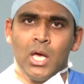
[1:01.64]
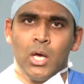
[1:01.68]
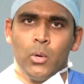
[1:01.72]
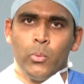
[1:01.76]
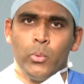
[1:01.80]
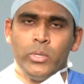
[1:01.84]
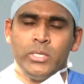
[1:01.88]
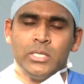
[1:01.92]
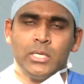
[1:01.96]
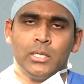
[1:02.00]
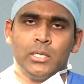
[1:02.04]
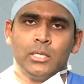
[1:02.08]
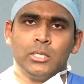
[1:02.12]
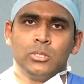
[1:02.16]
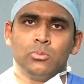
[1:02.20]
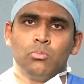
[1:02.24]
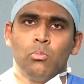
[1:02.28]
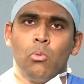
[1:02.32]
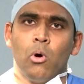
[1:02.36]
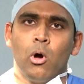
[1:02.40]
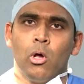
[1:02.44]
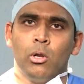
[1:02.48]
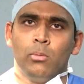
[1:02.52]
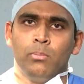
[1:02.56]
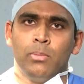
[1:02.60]
which are the
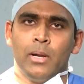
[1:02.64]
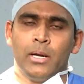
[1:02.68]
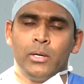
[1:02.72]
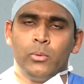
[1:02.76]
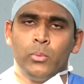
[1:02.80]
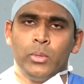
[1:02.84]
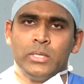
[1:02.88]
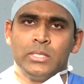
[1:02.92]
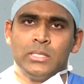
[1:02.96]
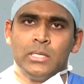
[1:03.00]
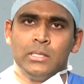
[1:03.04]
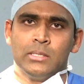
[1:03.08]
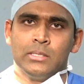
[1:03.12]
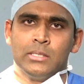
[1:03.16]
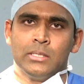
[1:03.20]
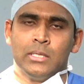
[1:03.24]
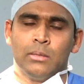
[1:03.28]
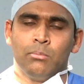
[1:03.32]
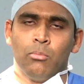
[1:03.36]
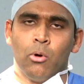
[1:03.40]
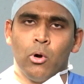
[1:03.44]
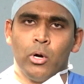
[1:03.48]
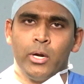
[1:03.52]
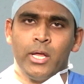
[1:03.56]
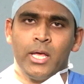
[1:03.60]
small blood vessels in the
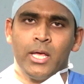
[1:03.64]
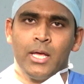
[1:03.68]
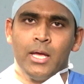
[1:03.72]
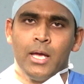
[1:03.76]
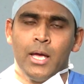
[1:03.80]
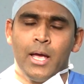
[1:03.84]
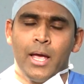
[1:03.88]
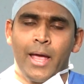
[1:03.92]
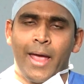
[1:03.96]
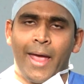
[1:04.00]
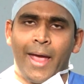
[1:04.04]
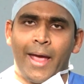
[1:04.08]
body,